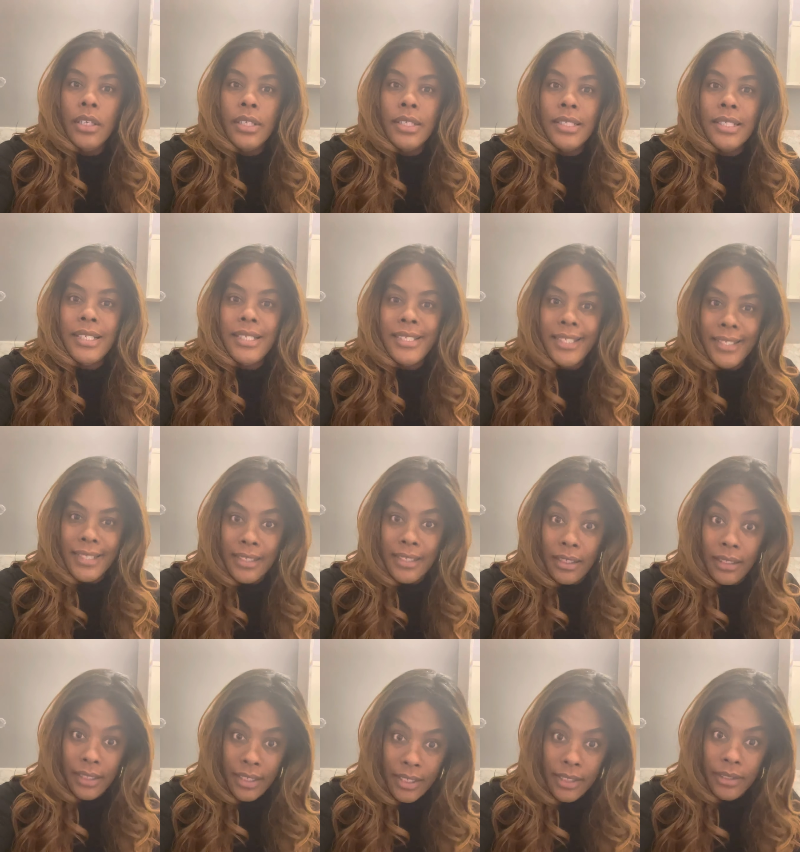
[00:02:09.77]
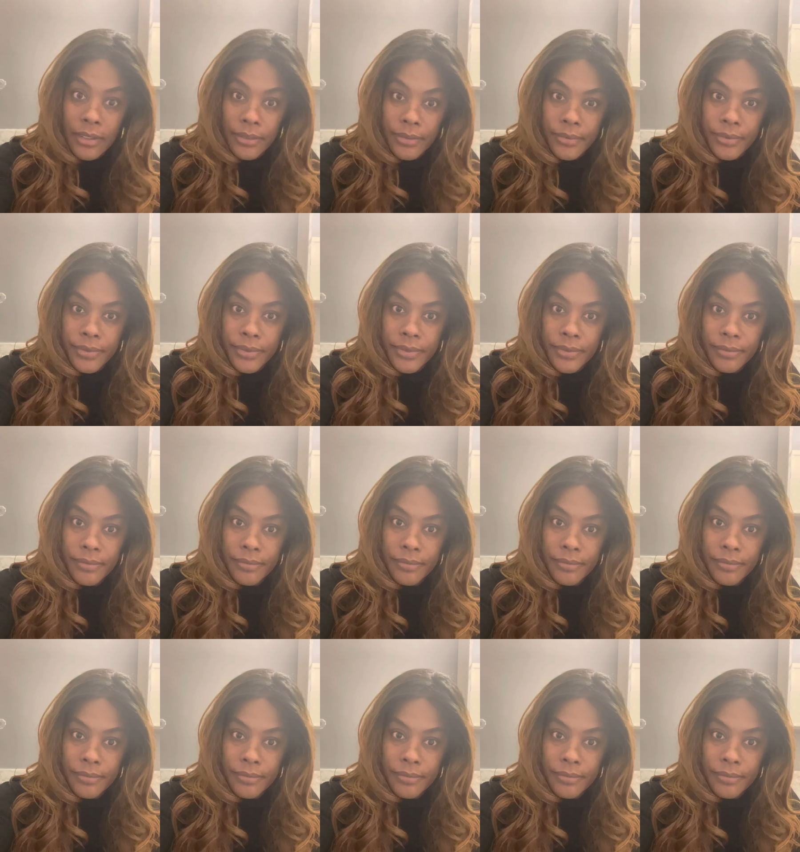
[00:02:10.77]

to just live.